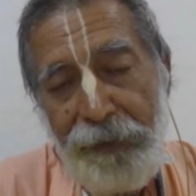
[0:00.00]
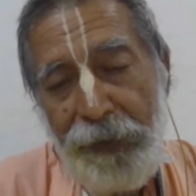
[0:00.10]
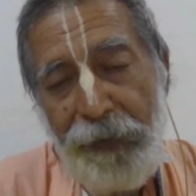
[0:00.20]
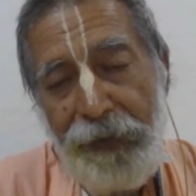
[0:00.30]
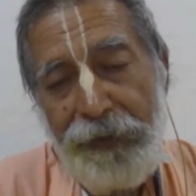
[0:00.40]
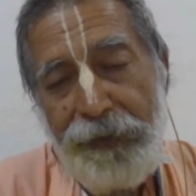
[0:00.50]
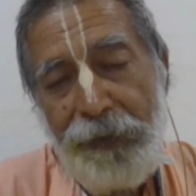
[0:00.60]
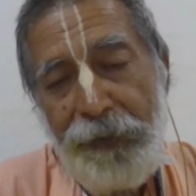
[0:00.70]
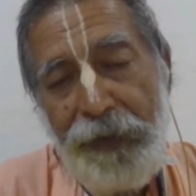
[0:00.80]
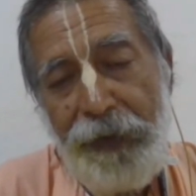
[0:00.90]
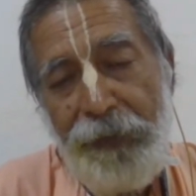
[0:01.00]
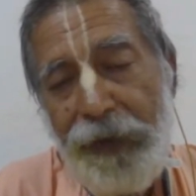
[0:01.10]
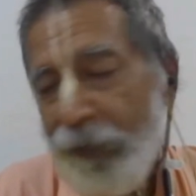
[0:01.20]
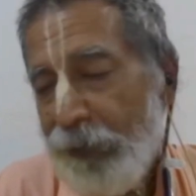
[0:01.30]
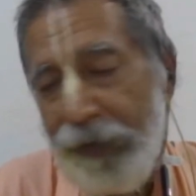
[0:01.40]
People used to give
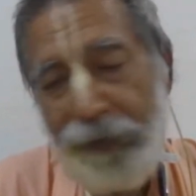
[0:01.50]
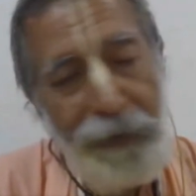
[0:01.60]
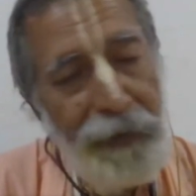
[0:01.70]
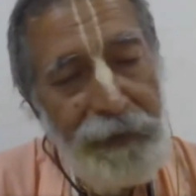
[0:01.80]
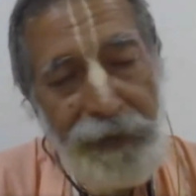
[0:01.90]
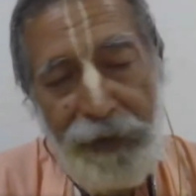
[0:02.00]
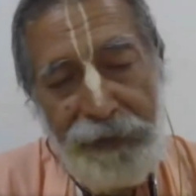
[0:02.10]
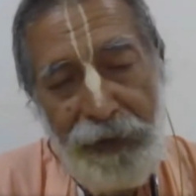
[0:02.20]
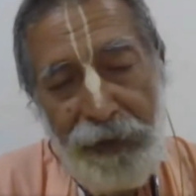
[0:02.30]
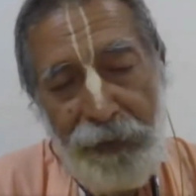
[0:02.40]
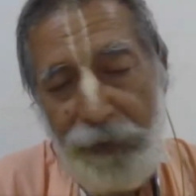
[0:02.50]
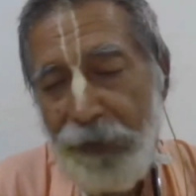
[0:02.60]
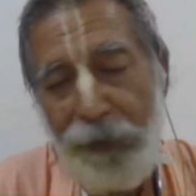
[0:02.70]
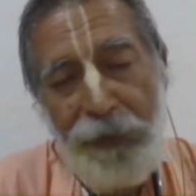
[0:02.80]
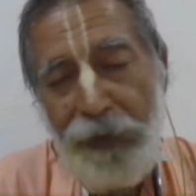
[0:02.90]
respect to Haridas Thakur. He
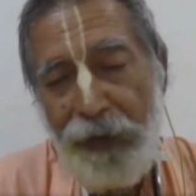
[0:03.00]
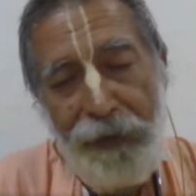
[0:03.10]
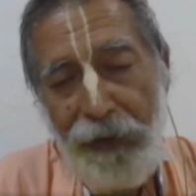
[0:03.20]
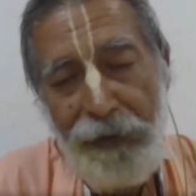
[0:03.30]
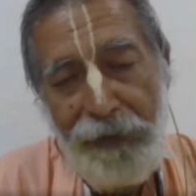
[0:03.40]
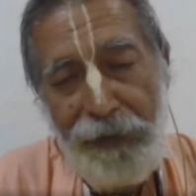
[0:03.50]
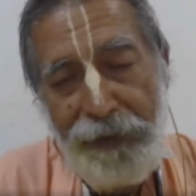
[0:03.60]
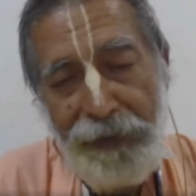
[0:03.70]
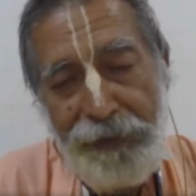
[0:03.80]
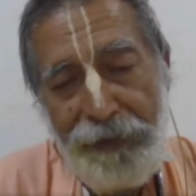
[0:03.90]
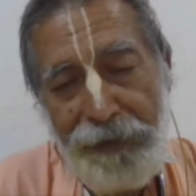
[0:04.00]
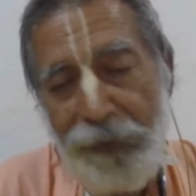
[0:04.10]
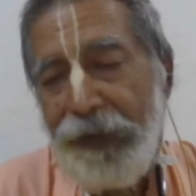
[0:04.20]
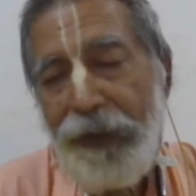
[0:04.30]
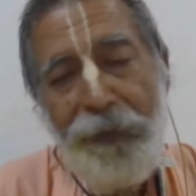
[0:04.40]
could not tolerate it. He
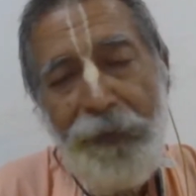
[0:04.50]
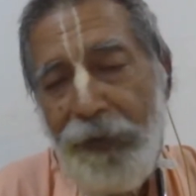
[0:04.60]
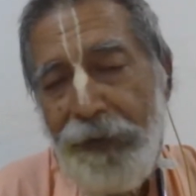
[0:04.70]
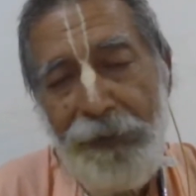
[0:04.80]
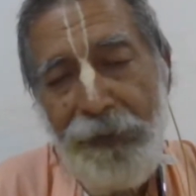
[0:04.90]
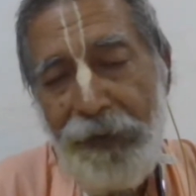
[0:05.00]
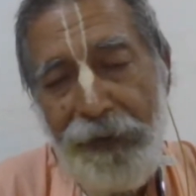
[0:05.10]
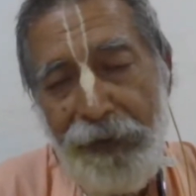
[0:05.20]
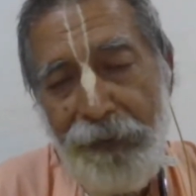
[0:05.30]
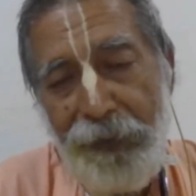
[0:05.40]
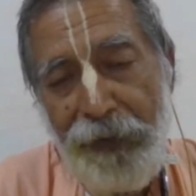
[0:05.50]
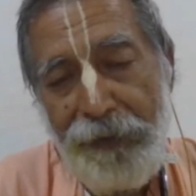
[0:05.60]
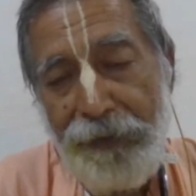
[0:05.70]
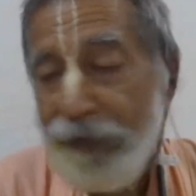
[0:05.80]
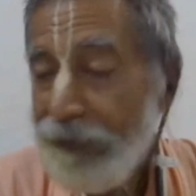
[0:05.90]
became very, very envious.
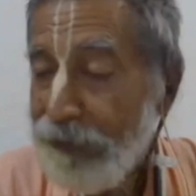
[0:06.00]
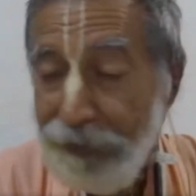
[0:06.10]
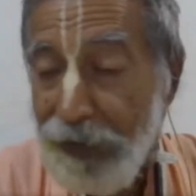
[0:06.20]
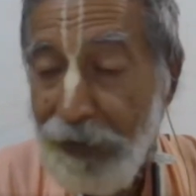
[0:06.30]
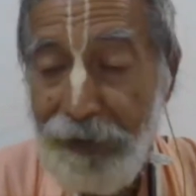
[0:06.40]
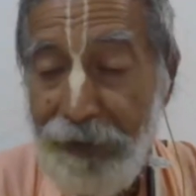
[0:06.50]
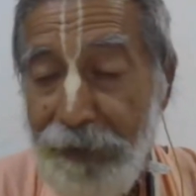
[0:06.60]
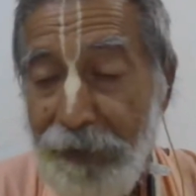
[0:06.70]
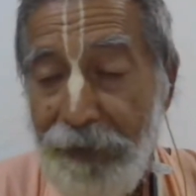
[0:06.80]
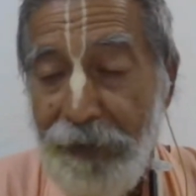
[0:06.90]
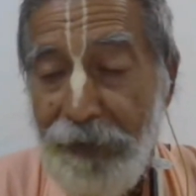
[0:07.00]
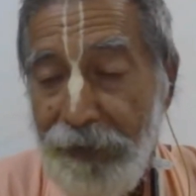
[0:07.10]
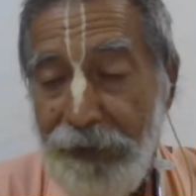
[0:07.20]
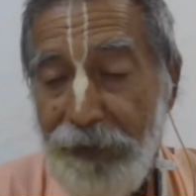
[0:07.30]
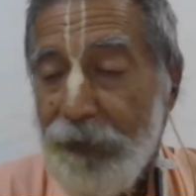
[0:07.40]
This is a thing, you know.
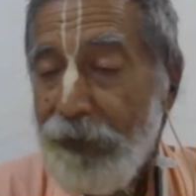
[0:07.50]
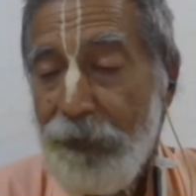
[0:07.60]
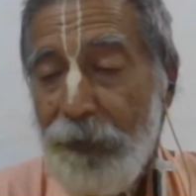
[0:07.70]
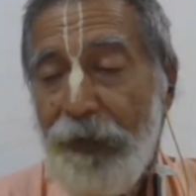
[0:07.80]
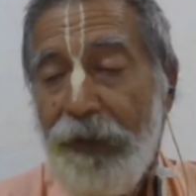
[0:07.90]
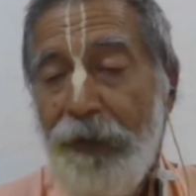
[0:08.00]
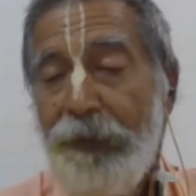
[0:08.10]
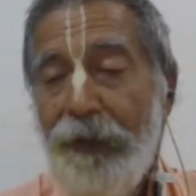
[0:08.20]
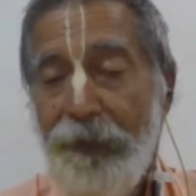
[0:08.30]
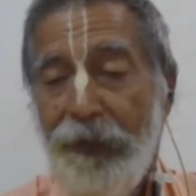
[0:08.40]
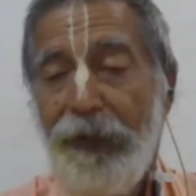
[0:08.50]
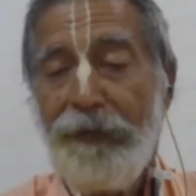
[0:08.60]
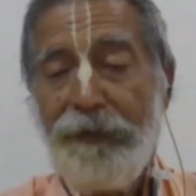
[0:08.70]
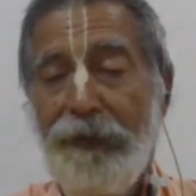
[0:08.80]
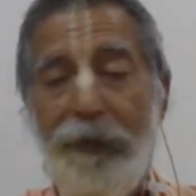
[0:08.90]
When you become
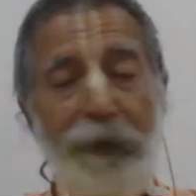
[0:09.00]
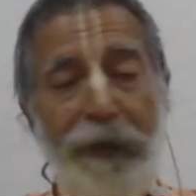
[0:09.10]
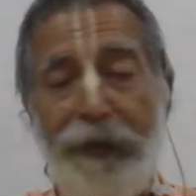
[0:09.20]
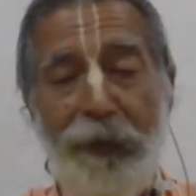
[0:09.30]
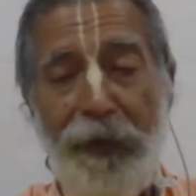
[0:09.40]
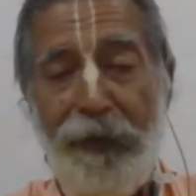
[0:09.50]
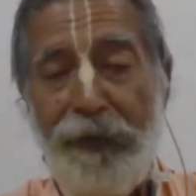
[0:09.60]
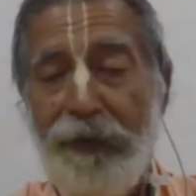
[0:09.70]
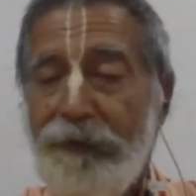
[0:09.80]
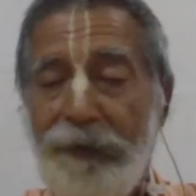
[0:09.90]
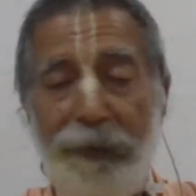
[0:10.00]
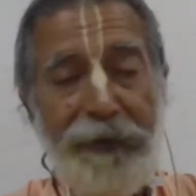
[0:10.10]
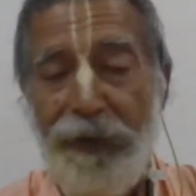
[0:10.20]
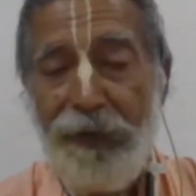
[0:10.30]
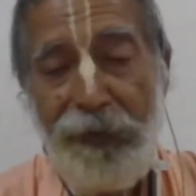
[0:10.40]
envious of anyone,
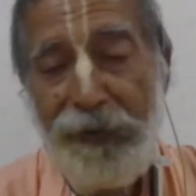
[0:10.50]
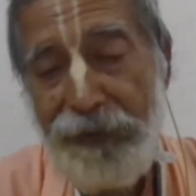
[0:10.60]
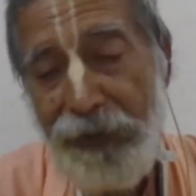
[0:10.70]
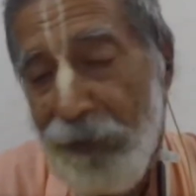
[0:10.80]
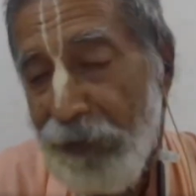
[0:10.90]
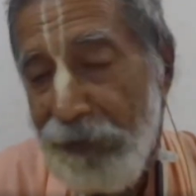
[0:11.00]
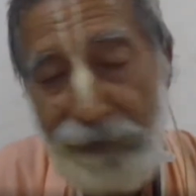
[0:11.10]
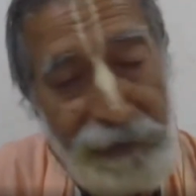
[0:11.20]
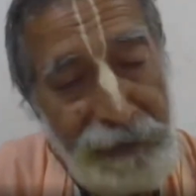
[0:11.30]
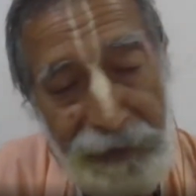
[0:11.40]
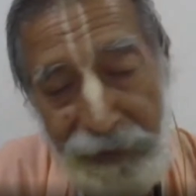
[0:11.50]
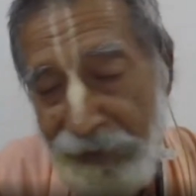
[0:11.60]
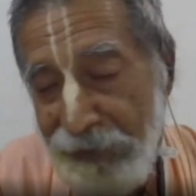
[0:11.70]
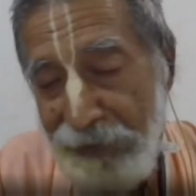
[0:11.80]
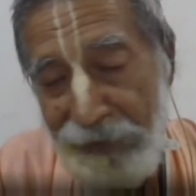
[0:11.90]
especially Vaishnavas,
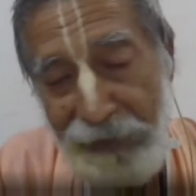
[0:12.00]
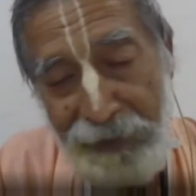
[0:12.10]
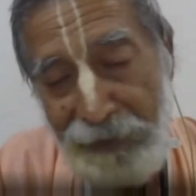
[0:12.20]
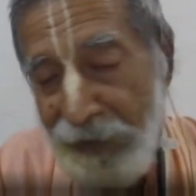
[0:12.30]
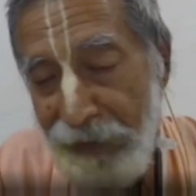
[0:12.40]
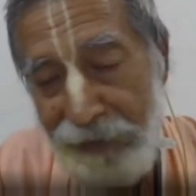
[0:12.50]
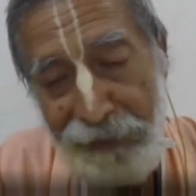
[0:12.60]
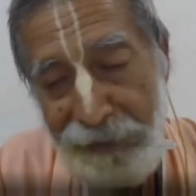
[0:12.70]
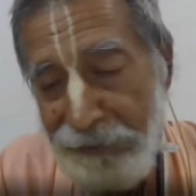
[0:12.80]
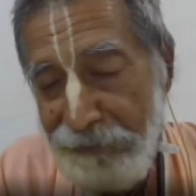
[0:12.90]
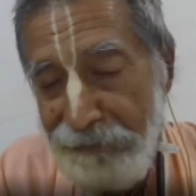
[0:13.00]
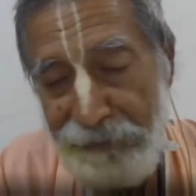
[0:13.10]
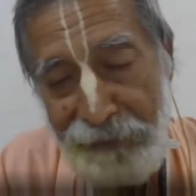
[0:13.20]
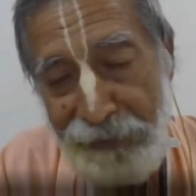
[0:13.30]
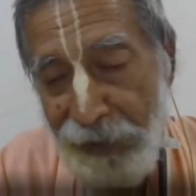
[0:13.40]
that is
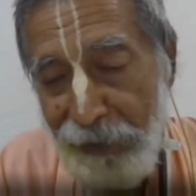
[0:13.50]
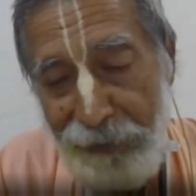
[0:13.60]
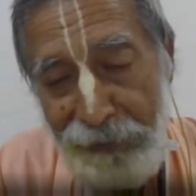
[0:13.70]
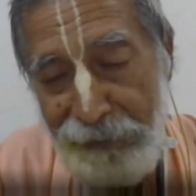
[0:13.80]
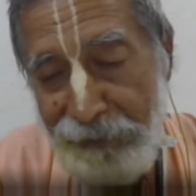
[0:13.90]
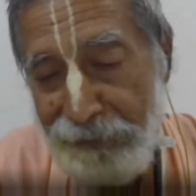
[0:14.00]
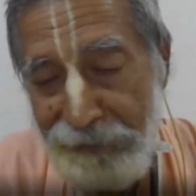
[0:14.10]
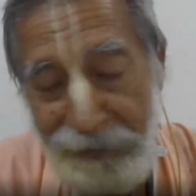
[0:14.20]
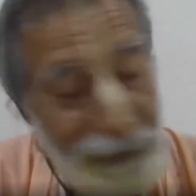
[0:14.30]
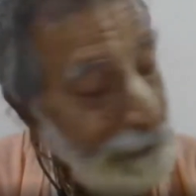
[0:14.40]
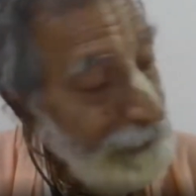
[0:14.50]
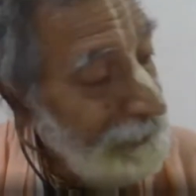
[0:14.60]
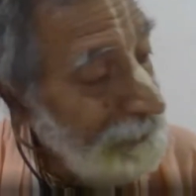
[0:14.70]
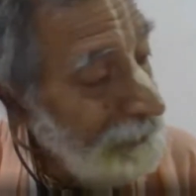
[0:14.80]
down, you know.